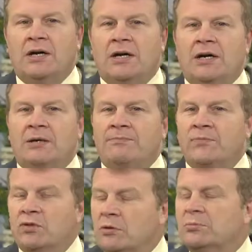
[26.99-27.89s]

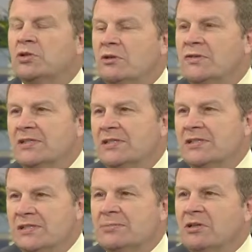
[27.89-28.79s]
to observe the season,
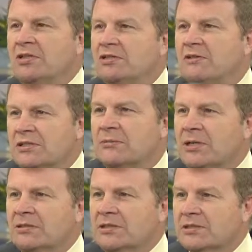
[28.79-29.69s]
because I'm really interested
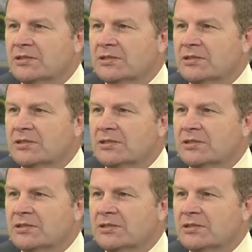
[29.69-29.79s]
about this.